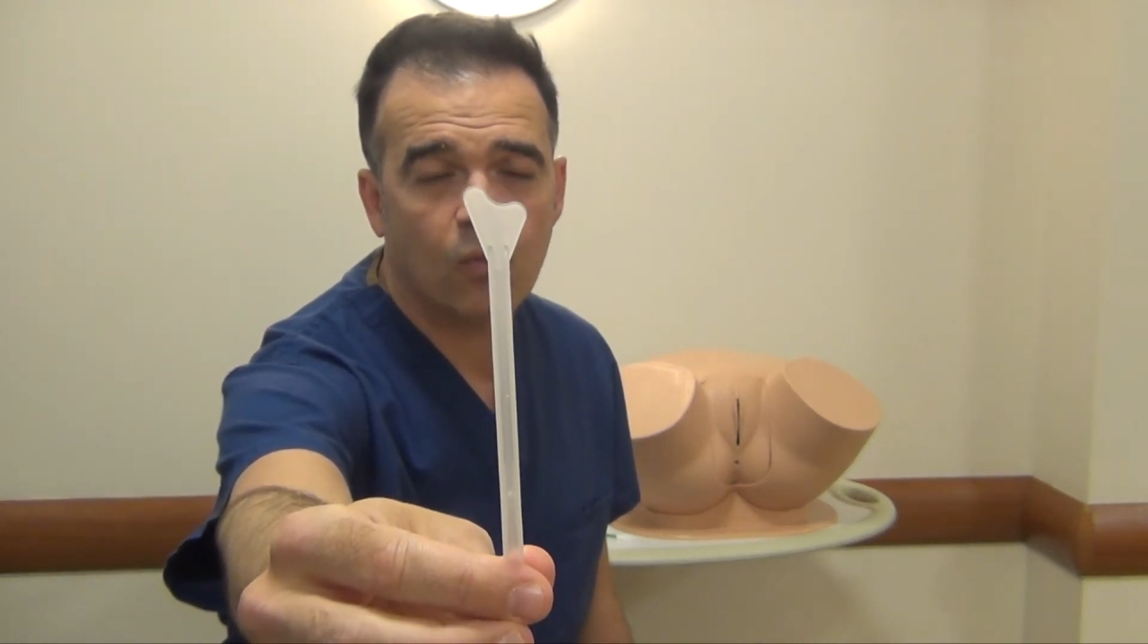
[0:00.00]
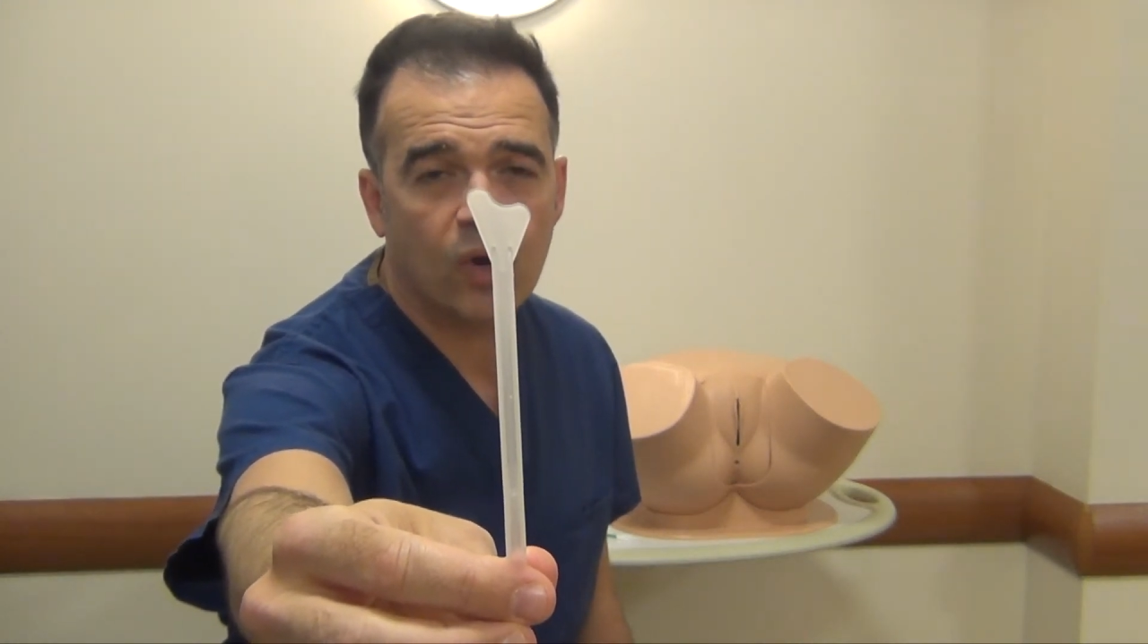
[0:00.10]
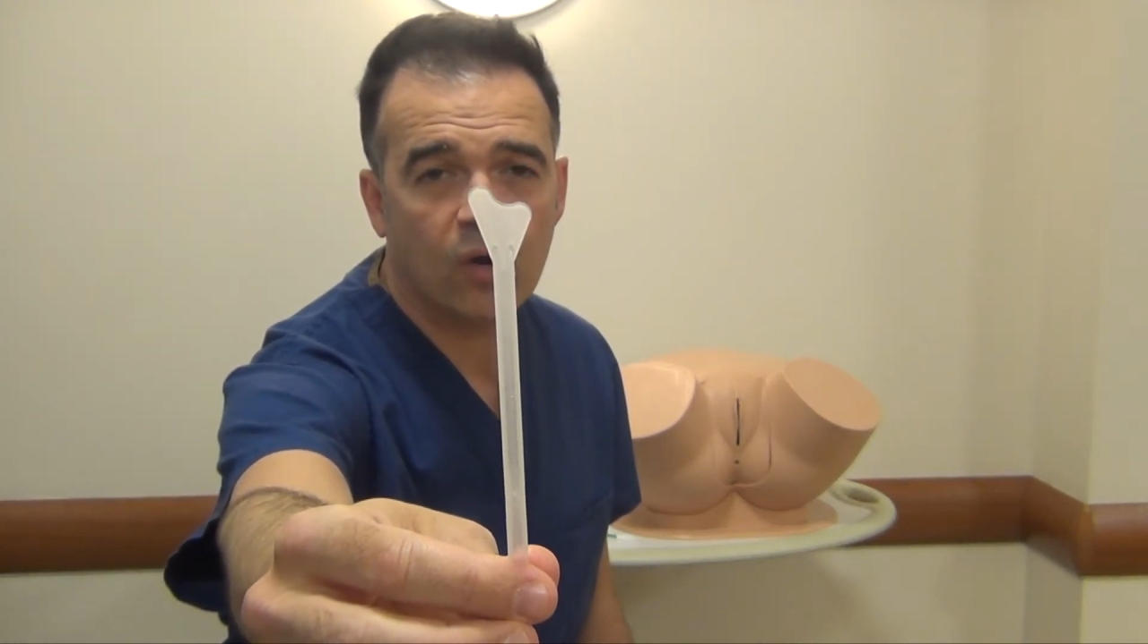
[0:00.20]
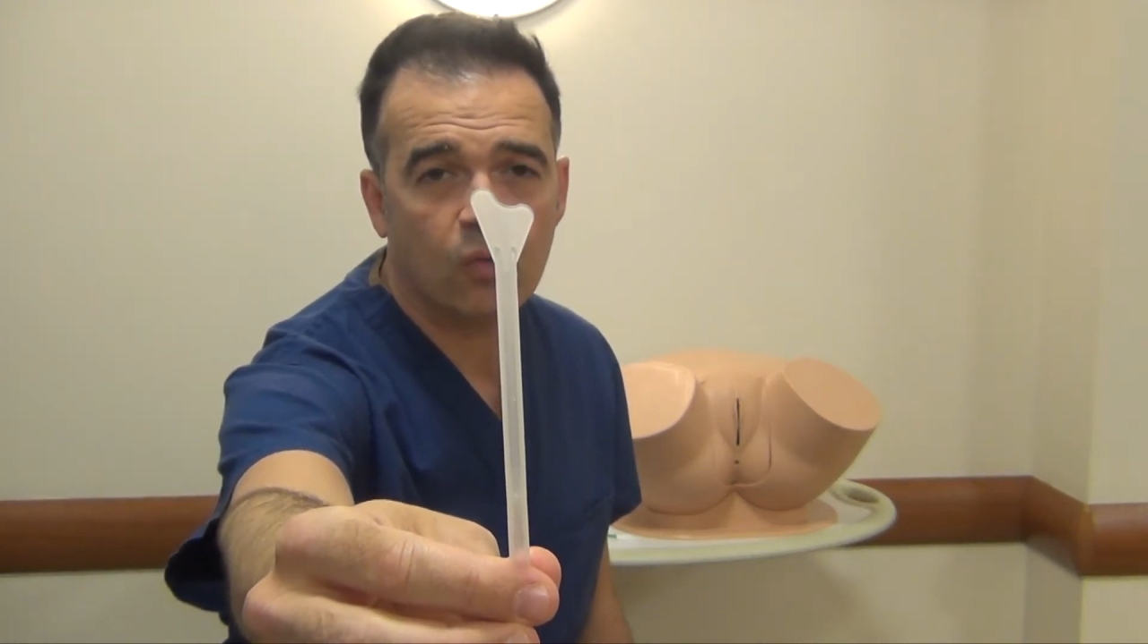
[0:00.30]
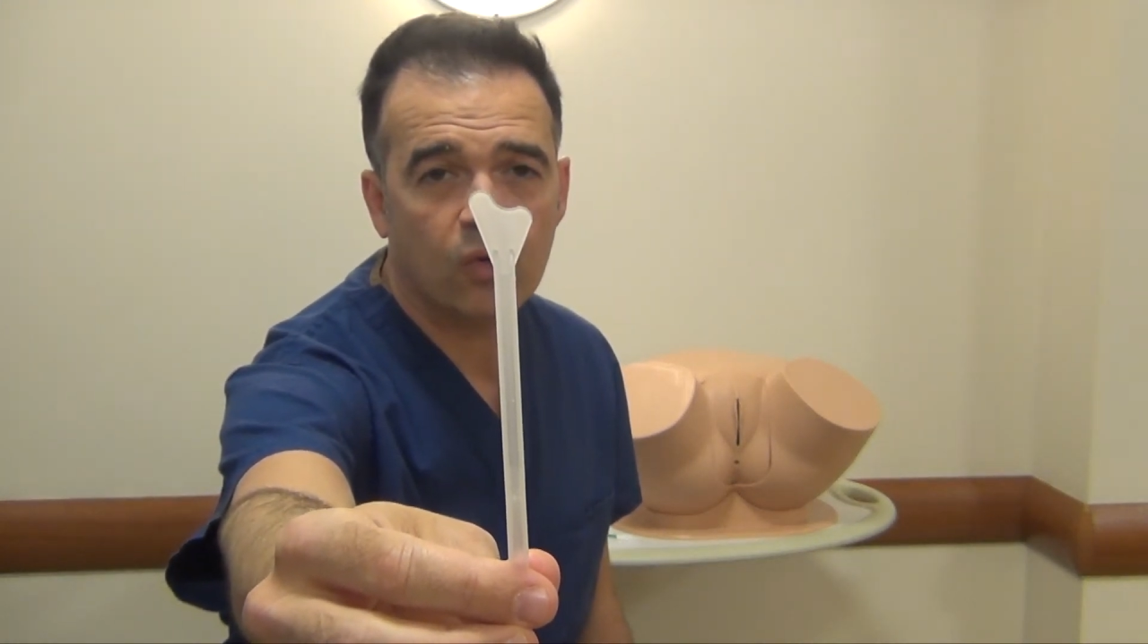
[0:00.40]

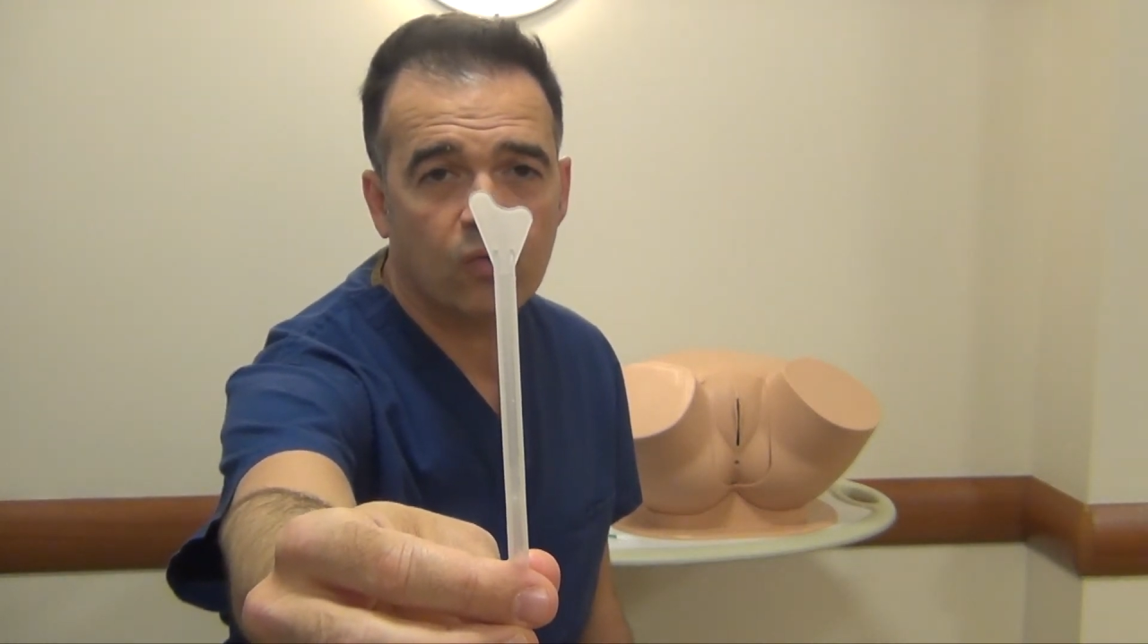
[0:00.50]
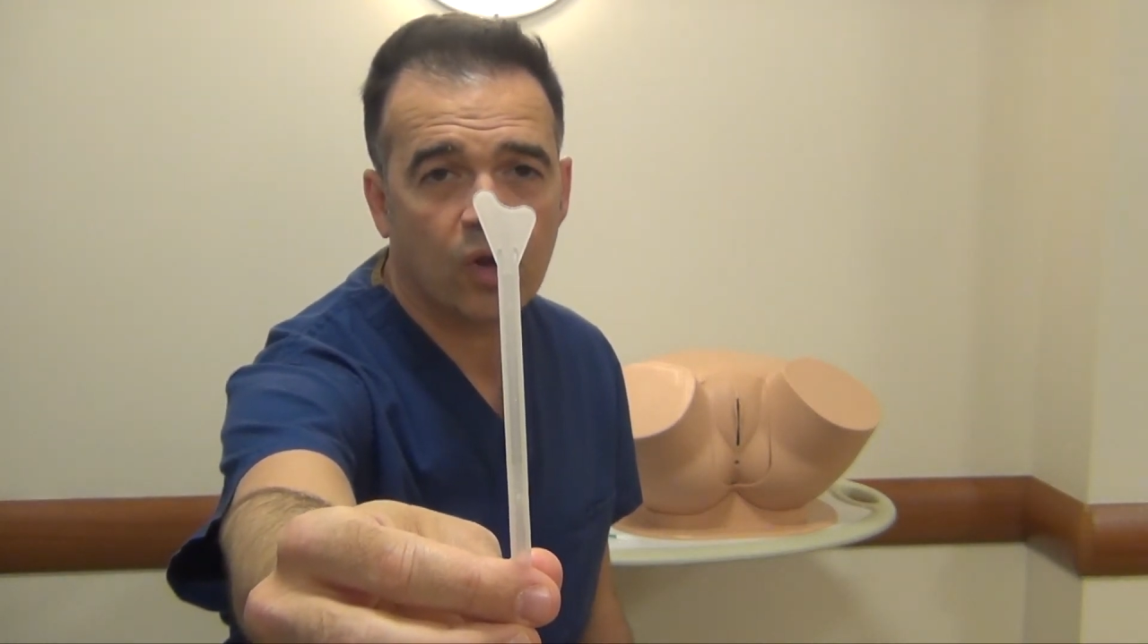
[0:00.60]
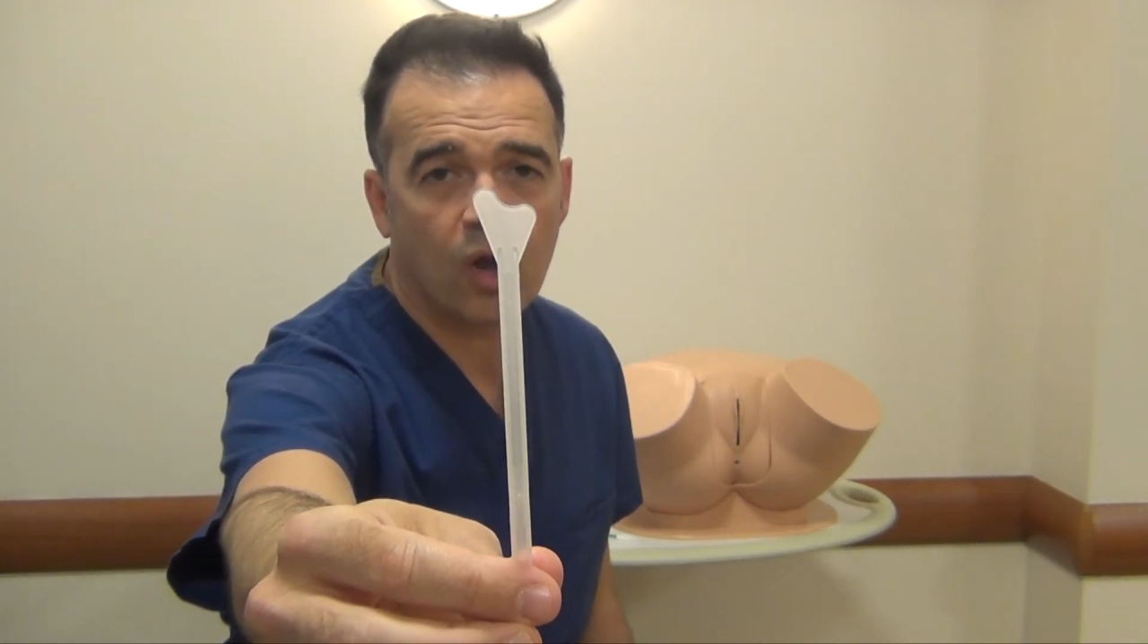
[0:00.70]
where we'll